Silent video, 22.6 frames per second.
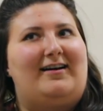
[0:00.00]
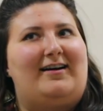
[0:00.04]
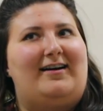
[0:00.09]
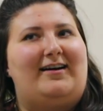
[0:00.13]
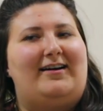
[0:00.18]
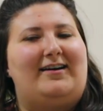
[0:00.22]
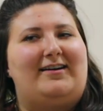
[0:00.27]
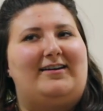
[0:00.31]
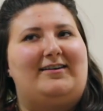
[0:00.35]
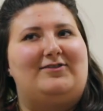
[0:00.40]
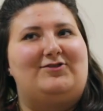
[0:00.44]

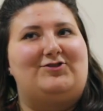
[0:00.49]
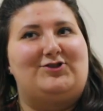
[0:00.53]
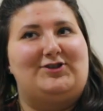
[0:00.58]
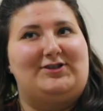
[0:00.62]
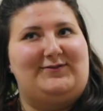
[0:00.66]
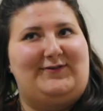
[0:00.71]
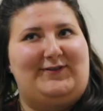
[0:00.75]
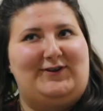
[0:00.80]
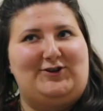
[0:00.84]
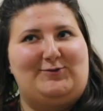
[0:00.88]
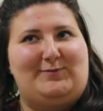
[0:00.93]
I
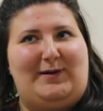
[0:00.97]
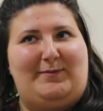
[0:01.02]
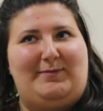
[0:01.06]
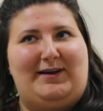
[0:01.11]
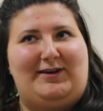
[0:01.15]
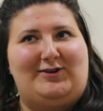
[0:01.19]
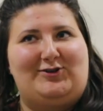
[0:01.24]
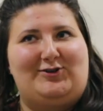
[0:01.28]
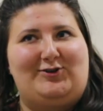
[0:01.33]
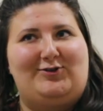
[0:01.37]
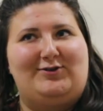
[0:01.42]
just finished my
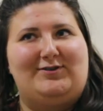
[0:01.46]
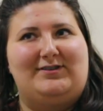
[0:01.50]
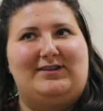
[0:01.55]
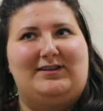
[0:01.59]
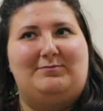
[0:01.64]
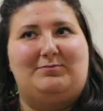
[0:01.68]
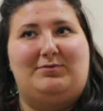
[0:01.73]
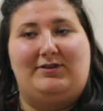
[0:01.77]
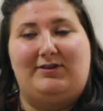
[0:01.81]
bachelor's in